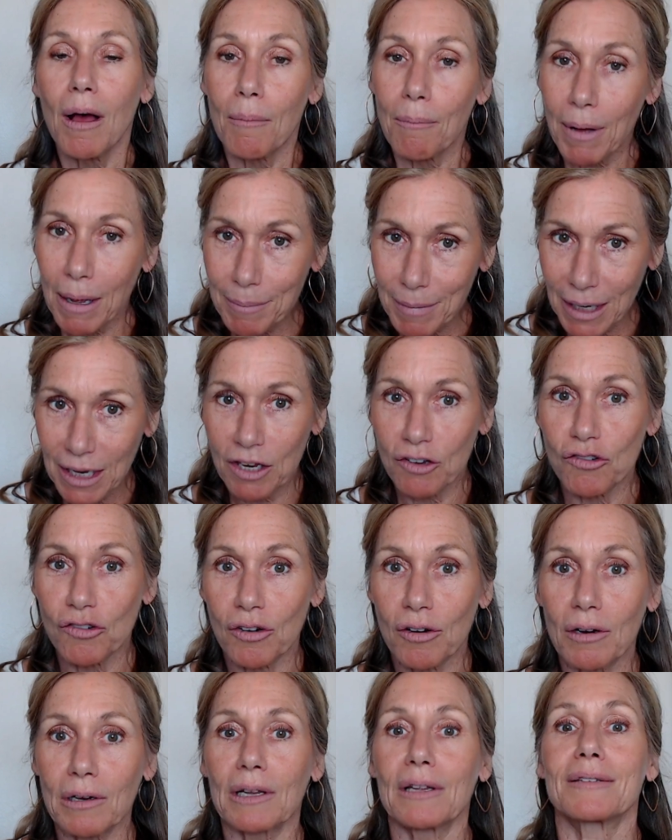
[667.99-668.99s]
by making
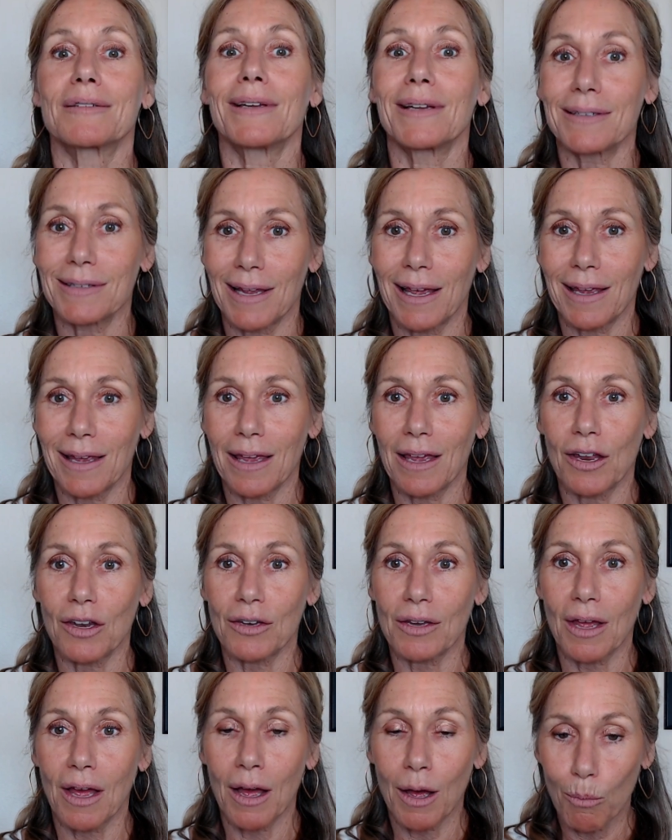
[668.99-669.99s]
sure you're listening,
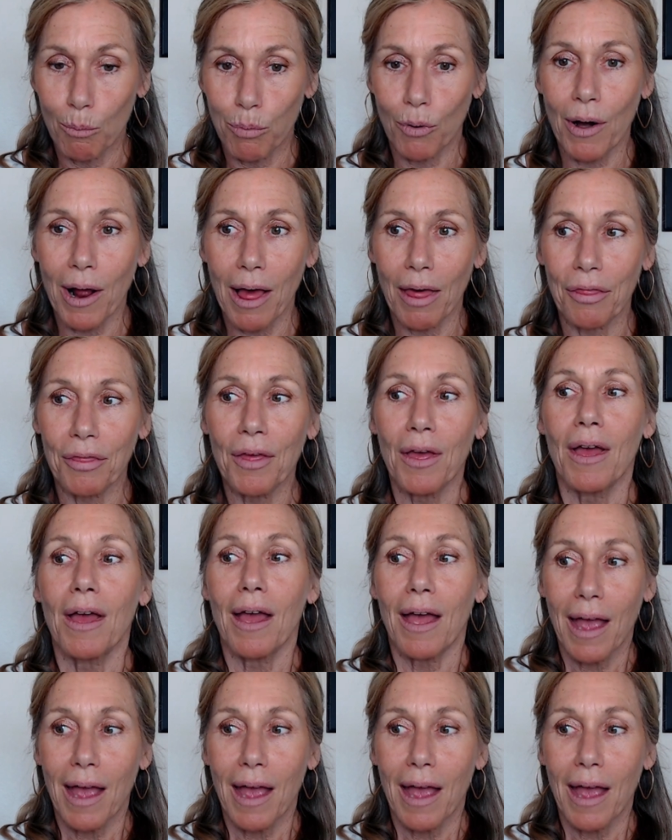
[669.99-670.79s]
taking a breath,